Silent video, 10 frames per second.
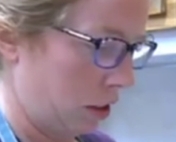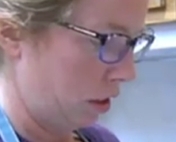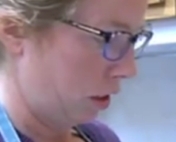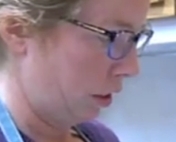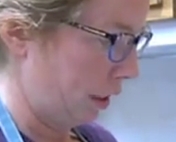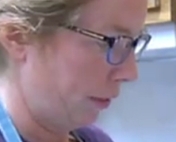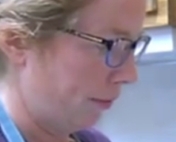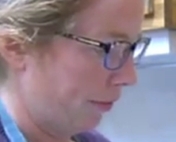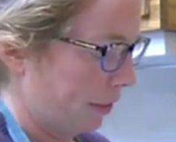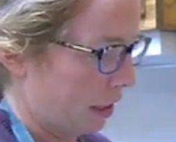All right,
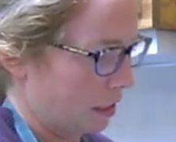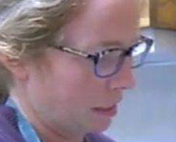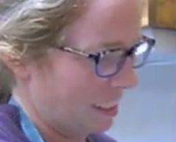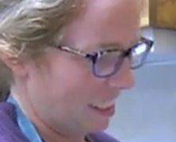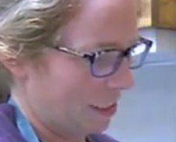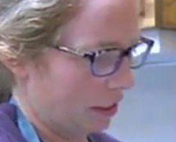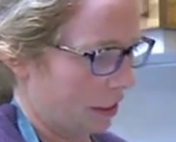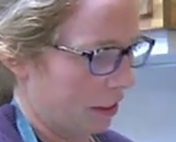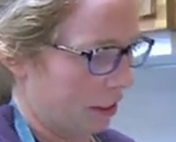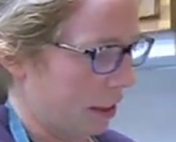
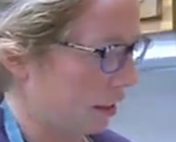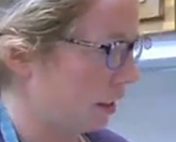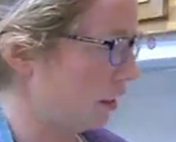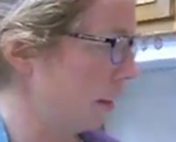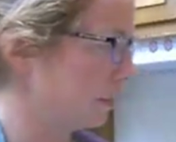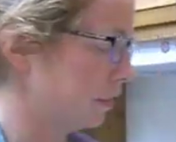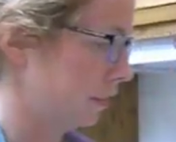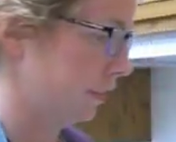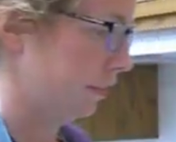get that off.